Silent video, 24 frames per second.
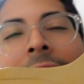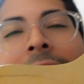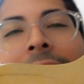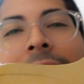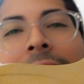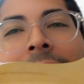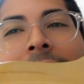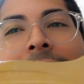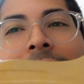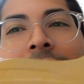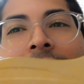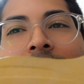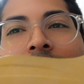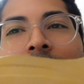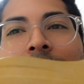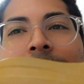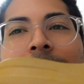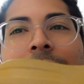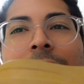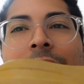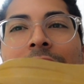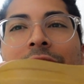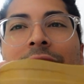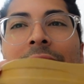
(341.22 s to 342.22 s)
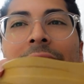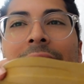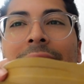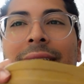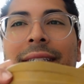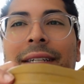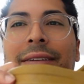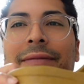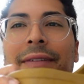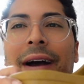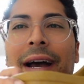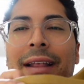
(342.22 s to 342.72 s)
think it's super
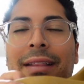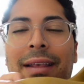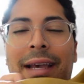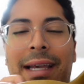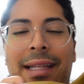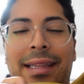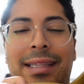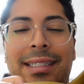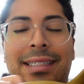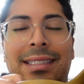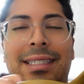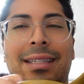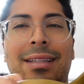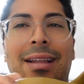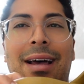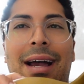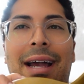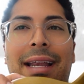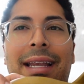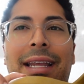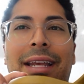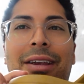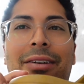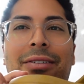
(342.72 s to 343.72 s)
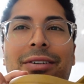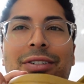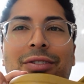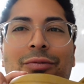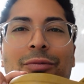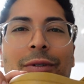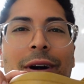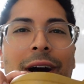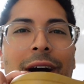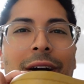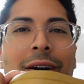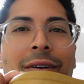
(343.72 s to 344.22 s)
attractive. I like this line here as
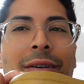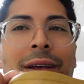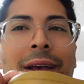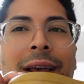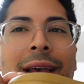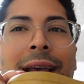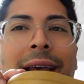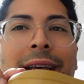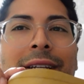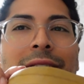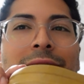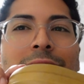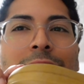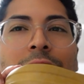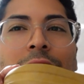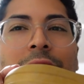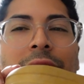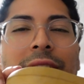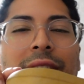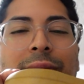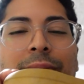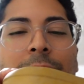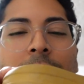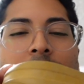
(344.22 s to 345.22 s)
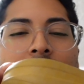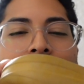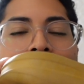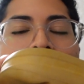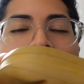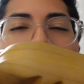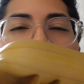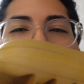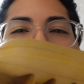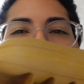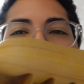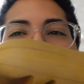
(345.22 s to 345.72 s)
well. It's a really small
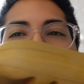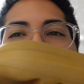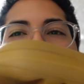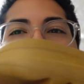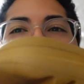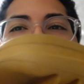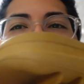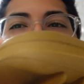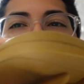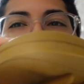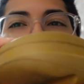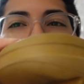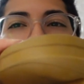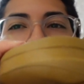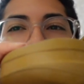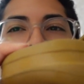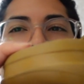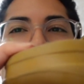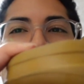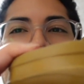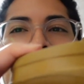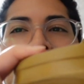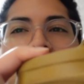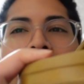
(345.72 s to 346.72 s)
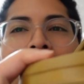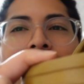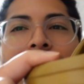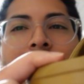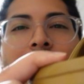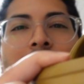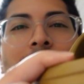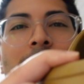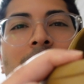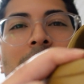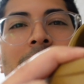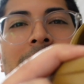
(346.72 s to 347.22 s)
detail, but I think it just adds a
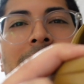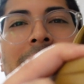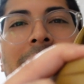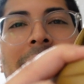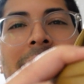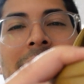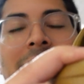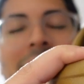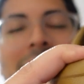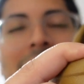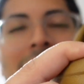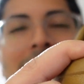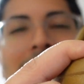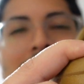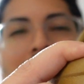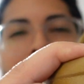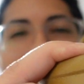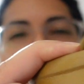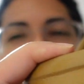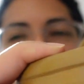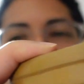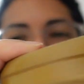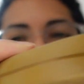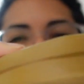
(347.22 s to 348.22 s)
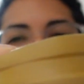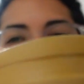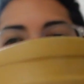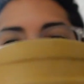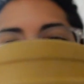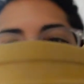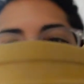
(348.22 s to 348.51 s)
really nice touch,